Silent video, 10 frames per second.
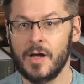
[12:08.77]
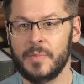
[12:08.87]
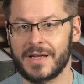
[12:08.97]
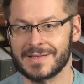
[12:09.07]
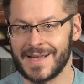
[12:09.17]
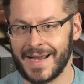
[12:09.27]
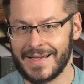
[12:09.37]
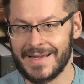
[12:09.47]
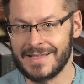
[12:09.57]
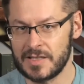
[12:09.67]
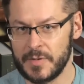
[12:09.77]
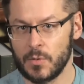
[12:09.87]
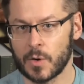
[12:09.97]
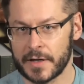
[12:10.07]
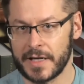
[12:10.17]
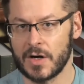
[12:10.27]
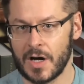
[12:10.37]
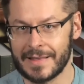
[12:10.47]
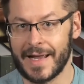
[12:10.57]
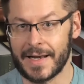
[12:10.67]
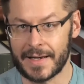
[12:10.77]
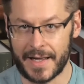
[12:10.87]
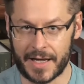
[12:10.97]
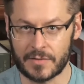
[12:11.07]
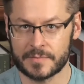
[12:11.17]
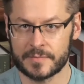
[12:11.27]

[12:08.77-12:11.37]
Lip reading: Because I need to be working on that now.